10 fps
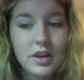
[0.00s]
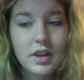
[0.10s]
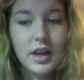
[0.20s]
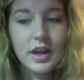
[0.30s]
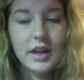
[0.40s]

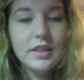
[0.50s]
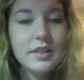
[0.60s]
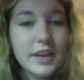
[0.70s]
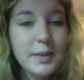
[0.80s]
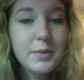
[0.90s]
and this
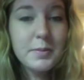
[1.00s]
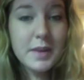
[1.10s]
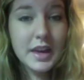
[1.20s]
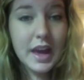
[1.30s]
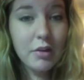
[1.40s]
keeps
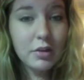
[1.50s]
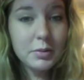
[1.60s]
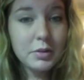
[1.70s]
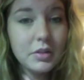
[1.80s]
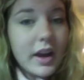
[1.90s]
me
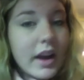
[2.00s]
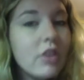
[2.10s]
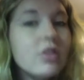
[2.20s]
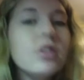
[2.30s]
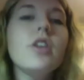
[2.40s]
accountable. I
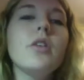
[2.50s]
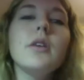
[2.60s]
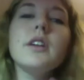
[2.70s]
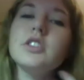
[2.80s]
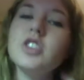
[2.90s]

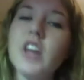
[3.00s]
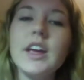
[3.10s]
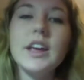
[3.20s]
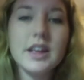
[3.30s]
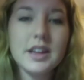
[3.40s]
also
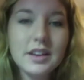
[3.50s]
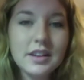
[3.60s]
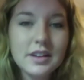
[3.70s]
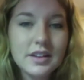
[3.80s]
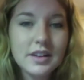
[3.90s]
check
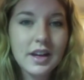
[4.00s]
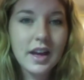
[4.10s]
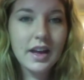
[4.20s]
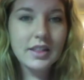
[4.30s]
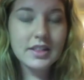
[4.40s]
in
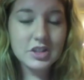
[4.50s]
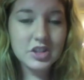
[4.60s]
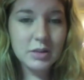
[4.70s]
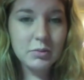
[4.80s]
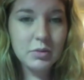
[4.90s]
at the
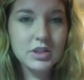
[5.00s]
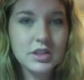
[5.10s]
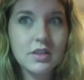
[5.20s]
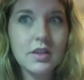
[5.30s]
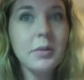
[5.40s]
gym, which
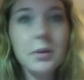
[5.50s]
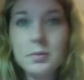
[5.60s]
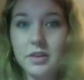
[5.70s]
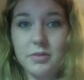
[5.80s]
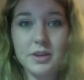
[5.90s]

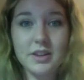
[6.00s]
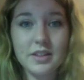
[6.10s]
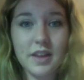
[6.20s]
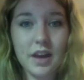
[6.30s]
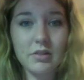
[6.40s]
sometimes gives me
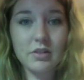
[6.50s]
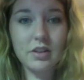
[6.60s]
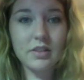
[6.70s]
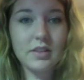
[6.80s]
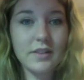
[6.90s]
discounts
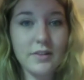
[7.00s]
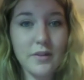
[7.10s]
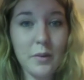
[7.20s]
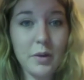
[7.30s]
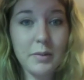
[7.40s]
on stuff that
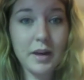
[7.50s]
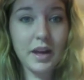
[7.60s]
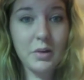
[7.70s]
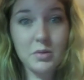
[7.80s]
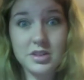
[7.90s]
I want to buy
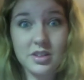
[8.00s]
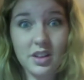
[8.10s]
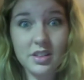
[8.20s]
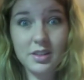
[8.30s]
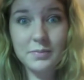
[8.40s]
it, which is
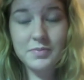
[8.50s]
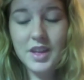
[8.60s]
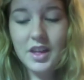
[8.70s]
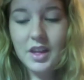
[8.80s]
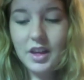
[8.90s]
awesome,
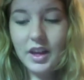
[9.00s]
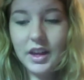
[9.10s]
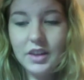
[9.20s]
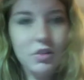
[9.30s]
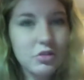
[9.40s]

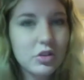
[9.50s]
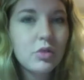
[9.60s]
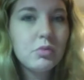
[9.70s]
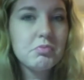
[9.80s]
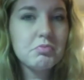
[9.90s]
and
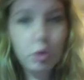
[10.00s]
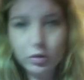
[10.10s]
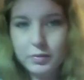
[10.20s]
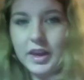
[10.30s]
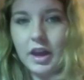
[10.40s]
also
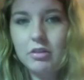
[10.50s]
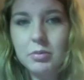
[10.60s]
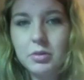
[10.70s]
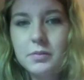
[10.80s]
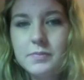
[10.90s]
holds me
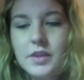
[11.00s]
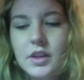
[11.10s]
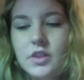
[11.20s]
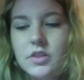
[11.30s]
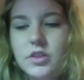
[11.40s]
accountable.
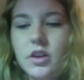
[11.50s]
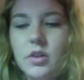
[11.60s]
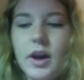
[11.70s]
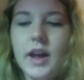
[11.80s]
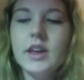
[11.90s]

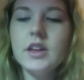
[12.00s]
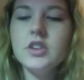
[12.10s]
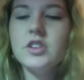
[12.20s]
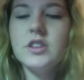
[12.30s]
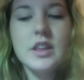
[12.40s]
So I can
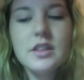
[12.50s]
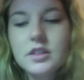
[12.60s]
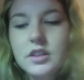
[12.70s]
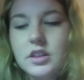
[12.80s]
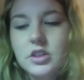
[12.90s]
just
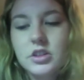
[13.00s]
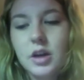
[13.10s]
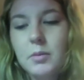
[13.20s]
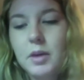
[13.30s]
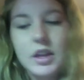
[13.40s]
easily just
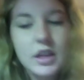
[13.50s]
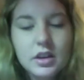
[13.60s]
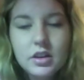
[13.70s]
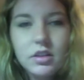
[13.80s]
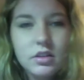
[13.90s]
come on
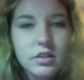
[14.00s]
here,